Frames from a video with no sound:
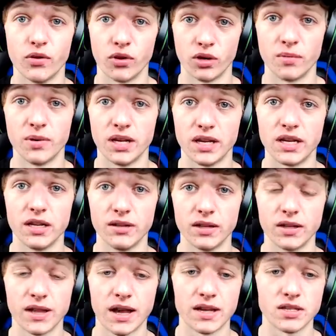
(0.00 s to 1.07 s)
if you're going to be a
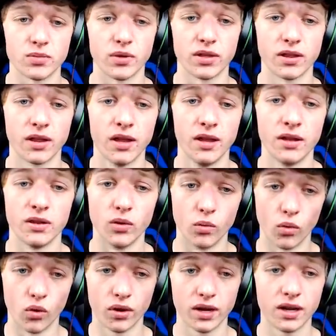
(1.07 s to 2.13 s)
healing class with the
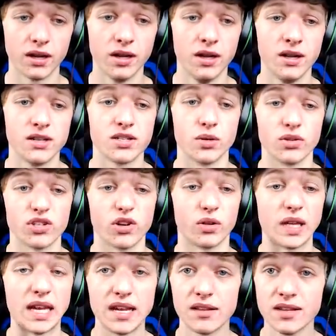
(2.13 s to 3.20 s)
Warden. So it's
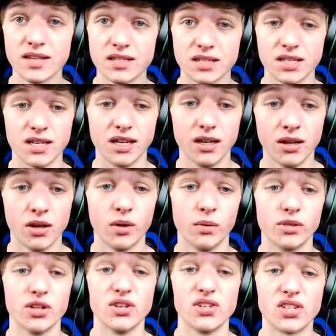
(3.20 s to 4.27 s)
called Healing Seed,
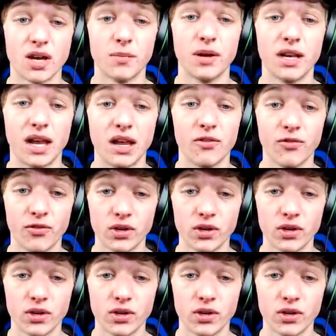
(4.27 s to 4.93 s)
which is summon a